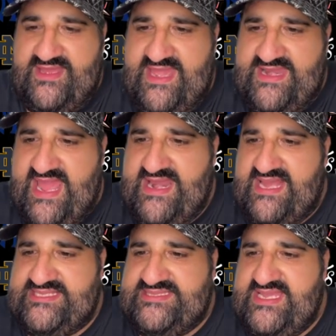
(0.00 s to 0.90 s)
in
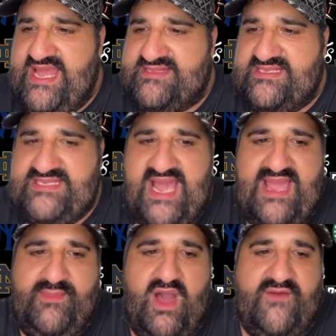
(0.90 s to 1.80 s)
NXT at the
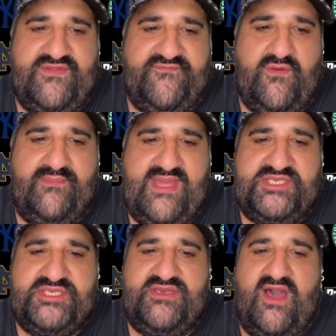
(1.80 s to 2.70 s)
time of the
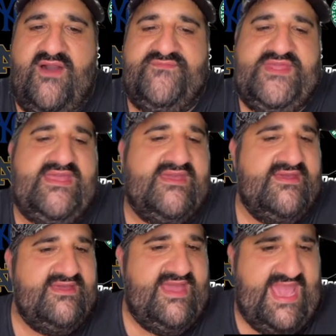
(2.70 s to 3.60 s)
formation of the
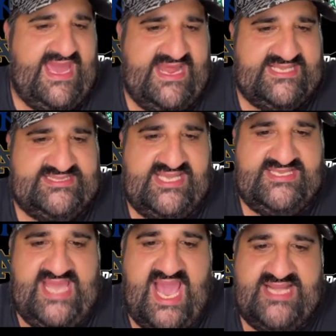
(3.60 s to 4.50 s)

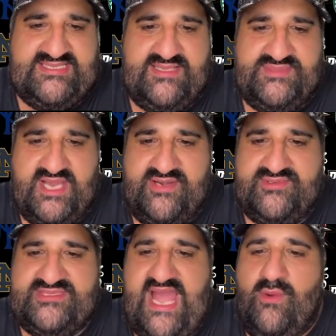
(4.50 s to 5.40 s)
NXT tag team
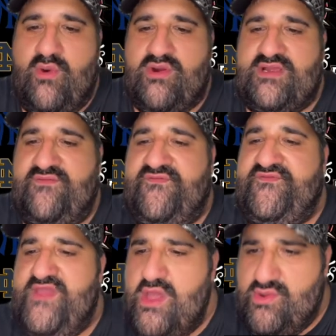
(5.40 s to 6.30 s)
titles that were
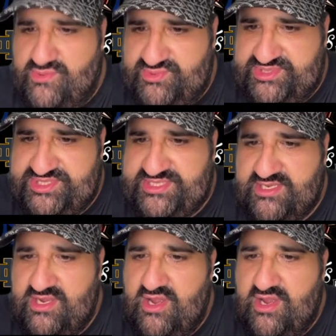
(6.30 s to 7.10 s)
confused